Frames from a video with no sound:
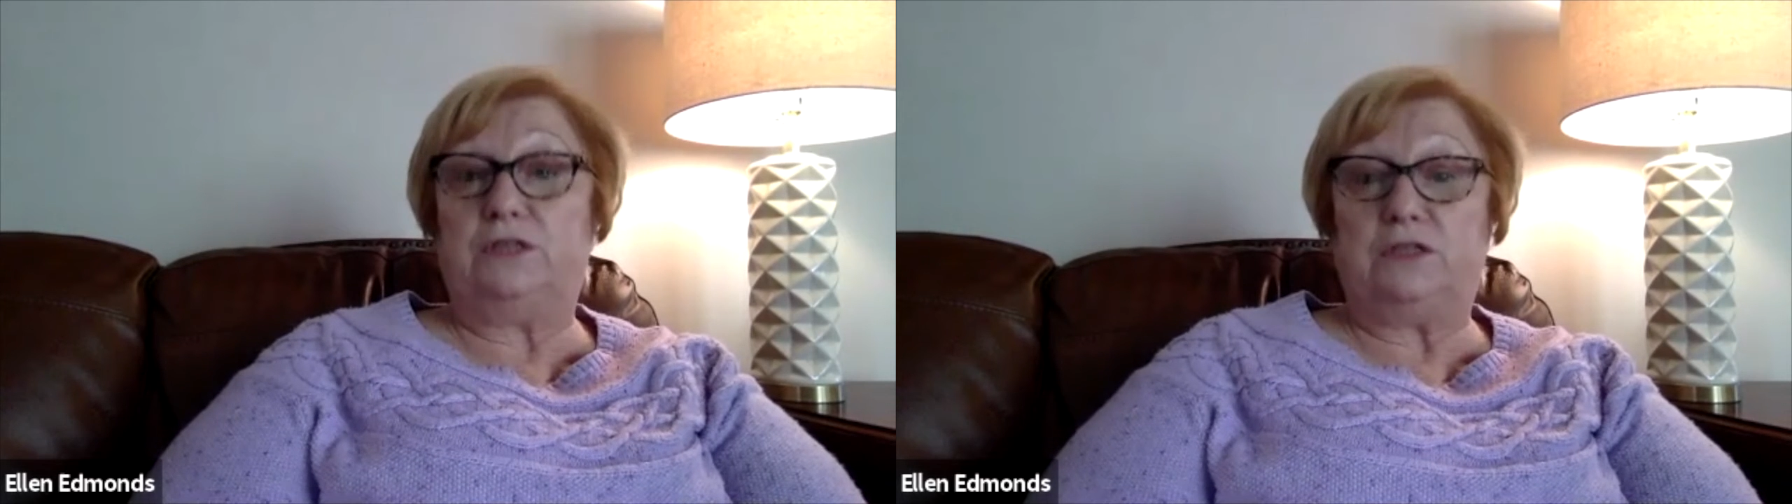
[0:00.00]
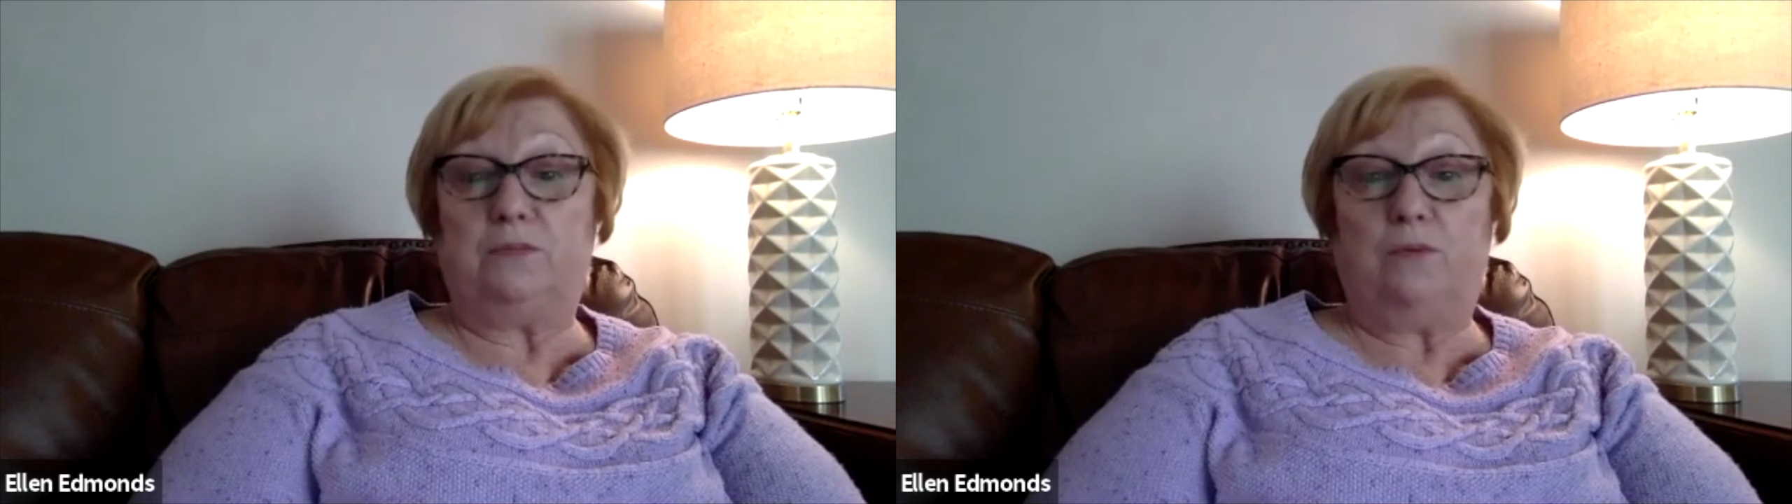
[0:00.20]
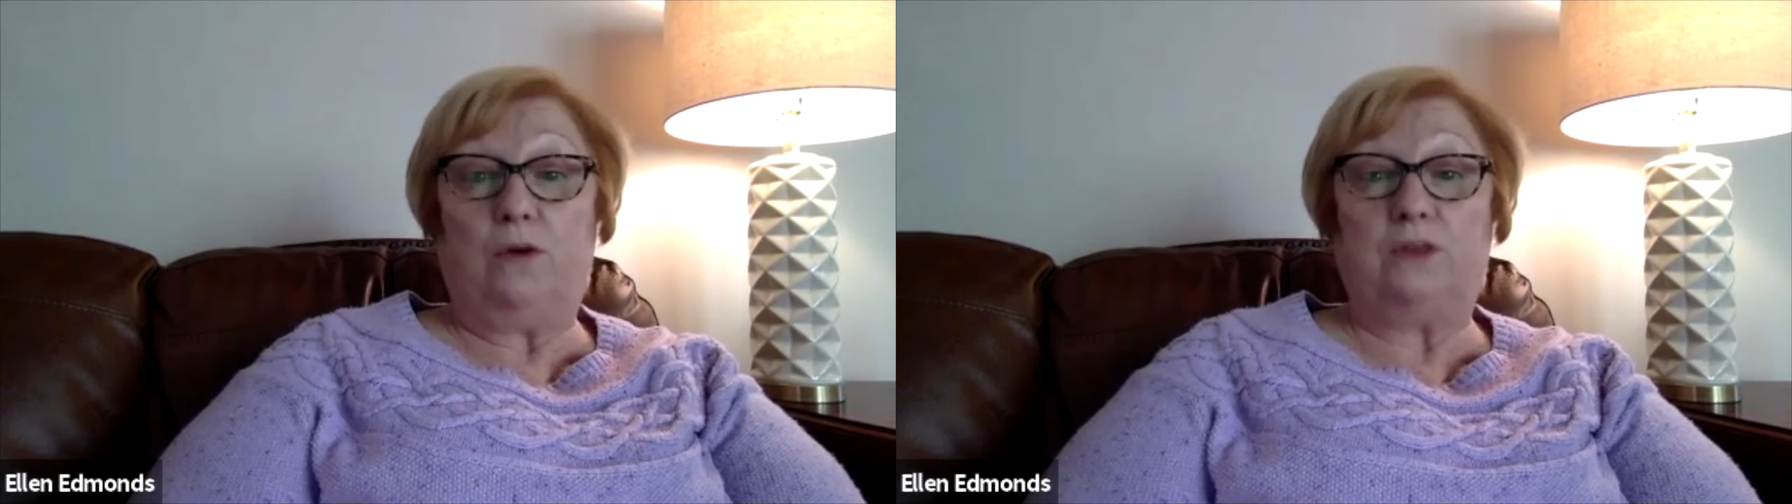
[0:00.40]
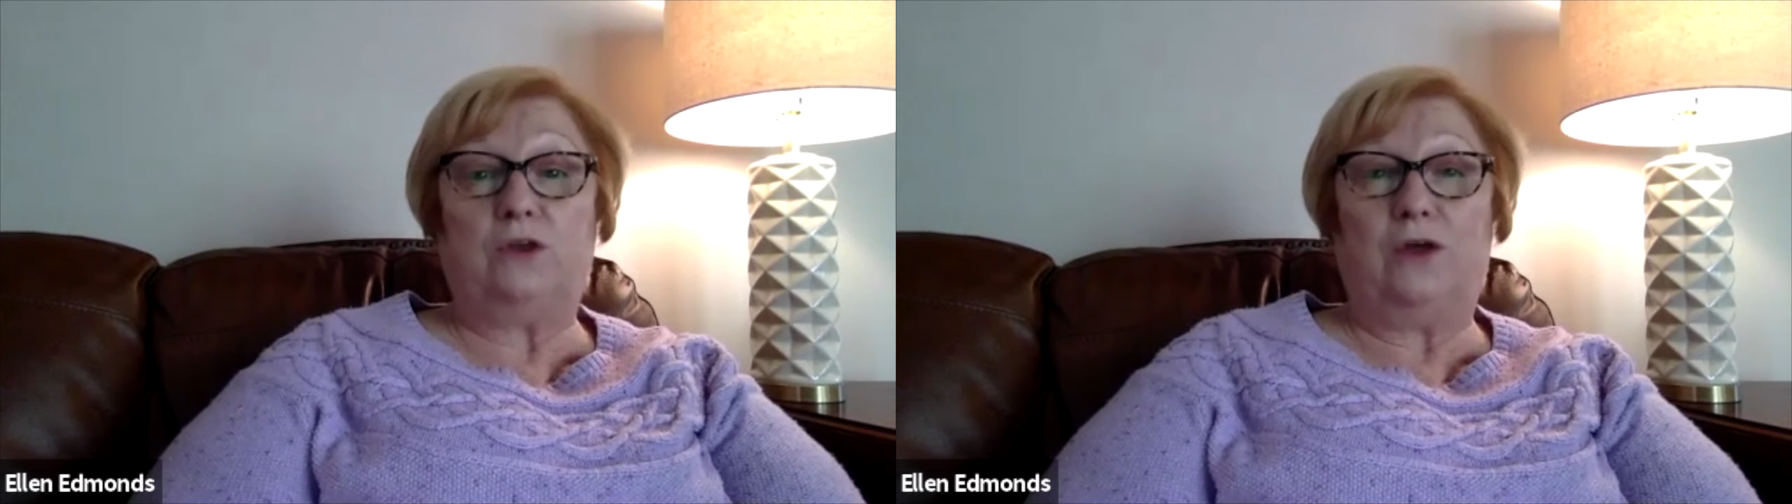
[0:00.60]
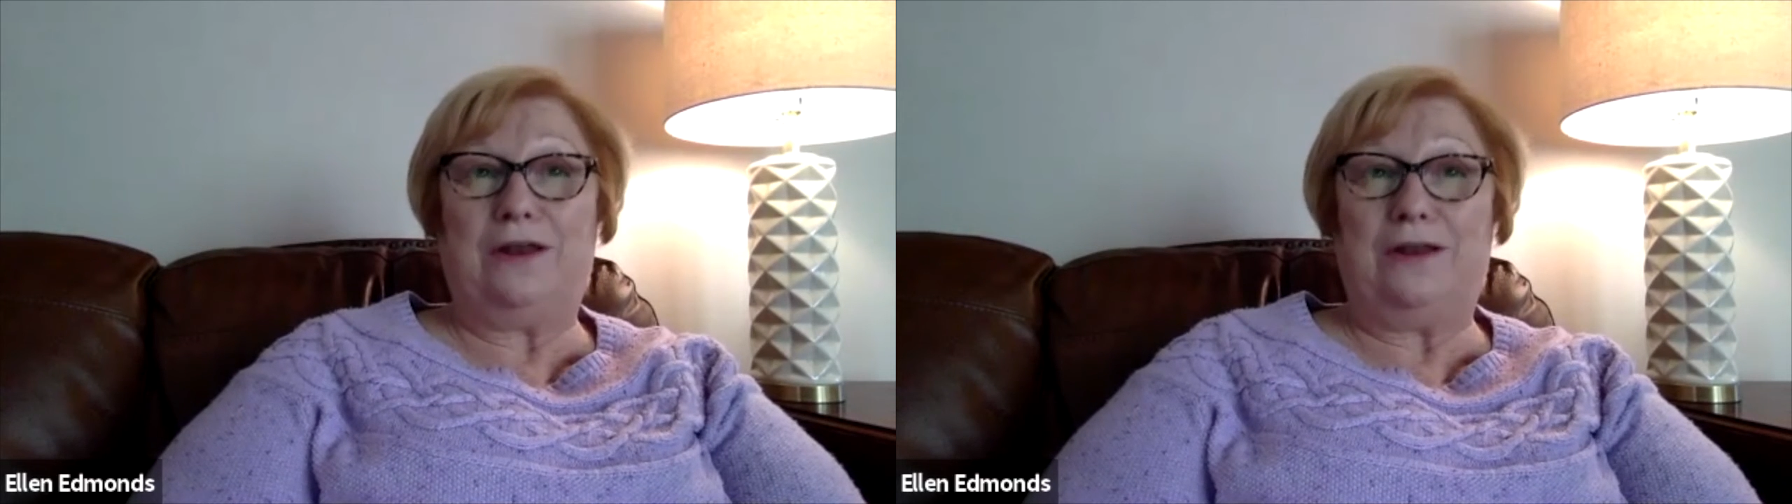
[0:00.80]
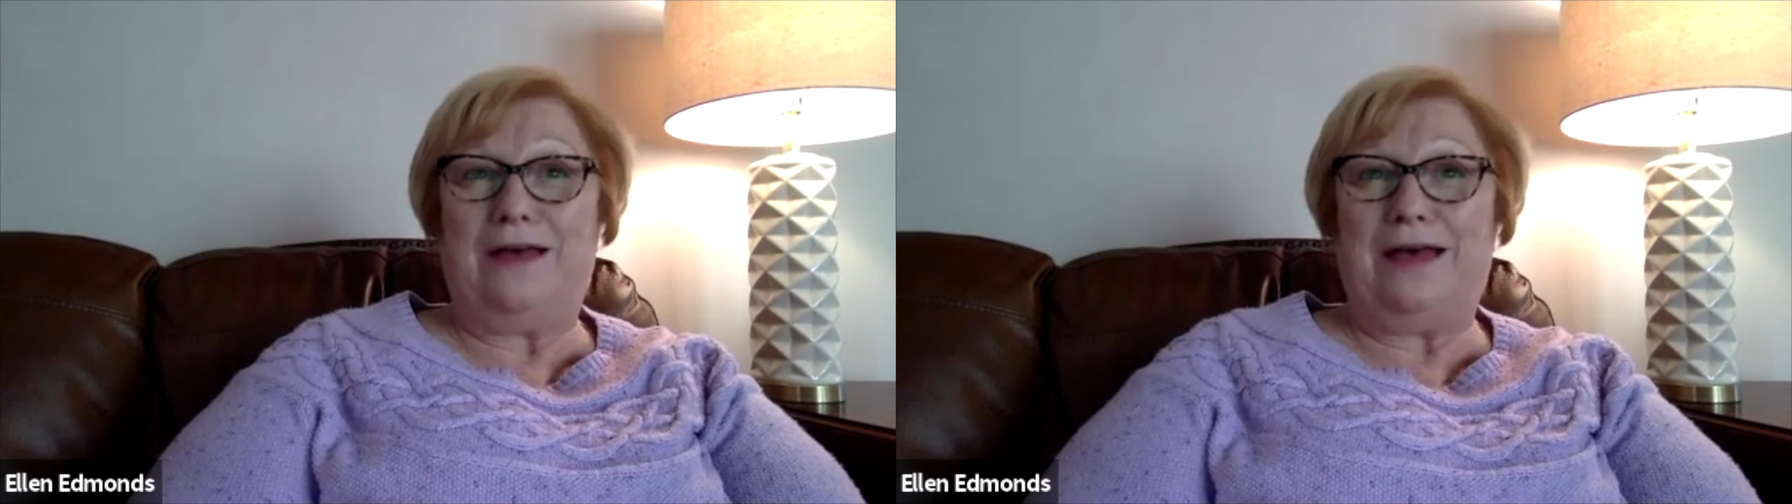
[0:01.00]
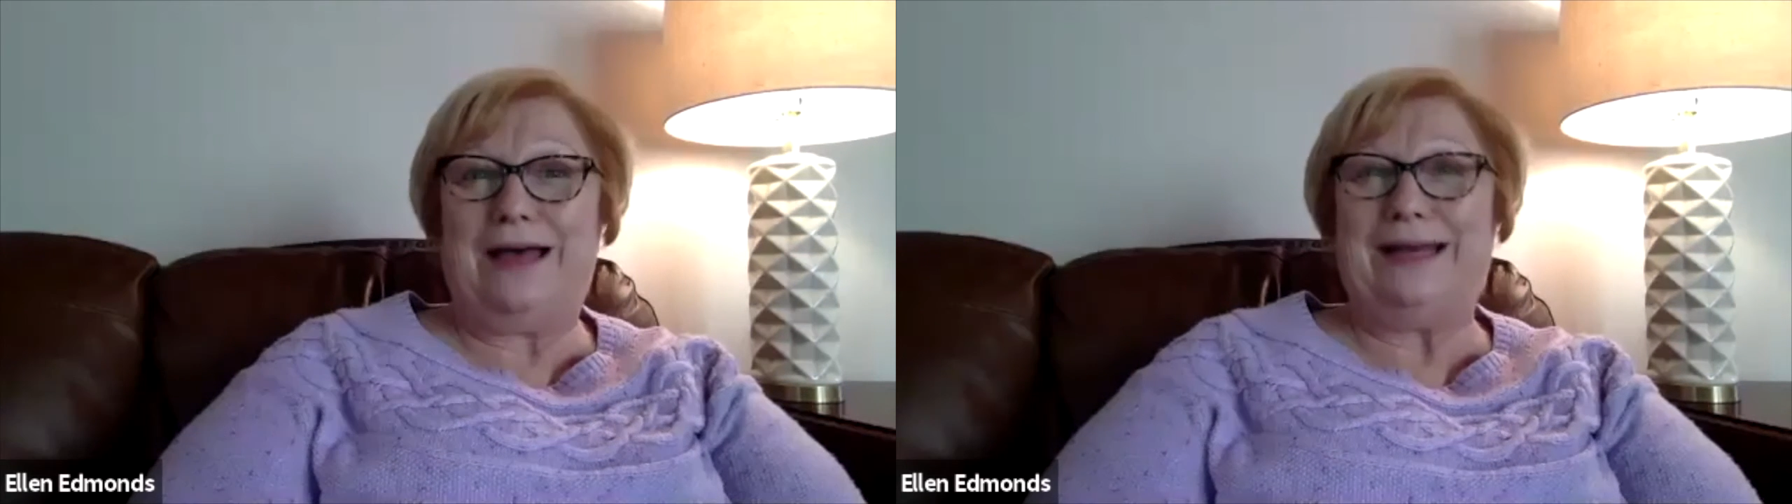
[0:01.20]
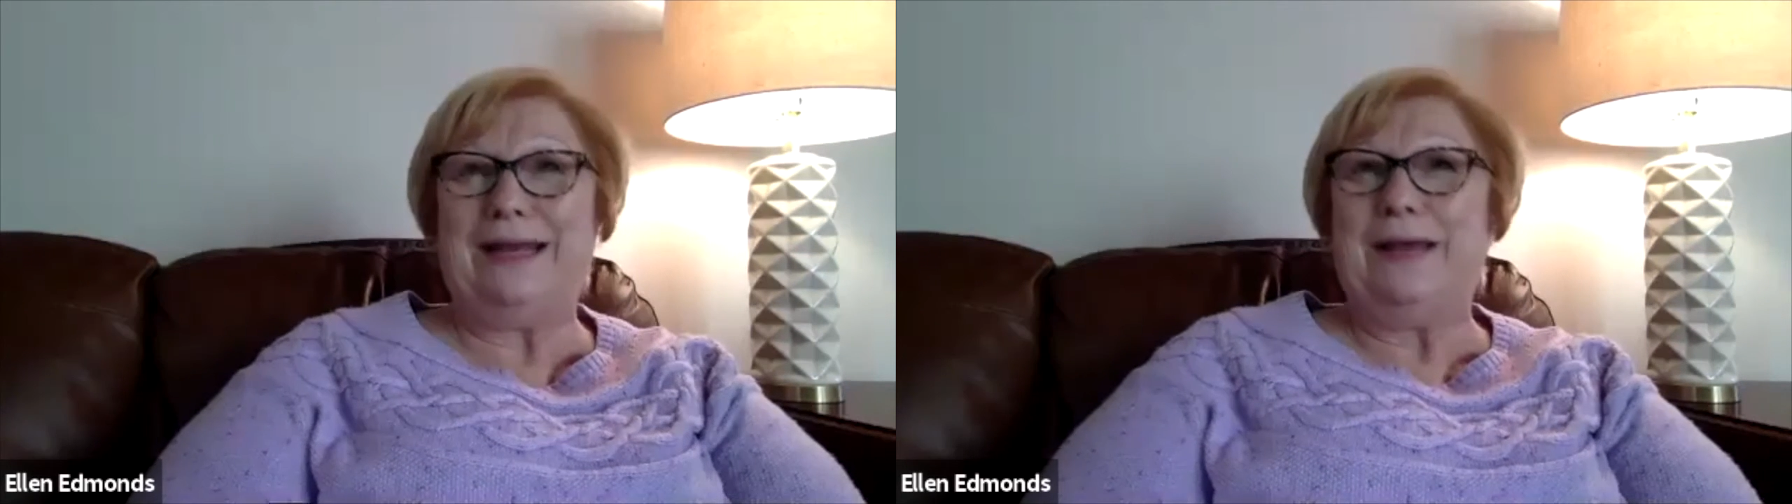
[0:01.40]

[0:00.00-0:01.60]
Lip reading: supports online.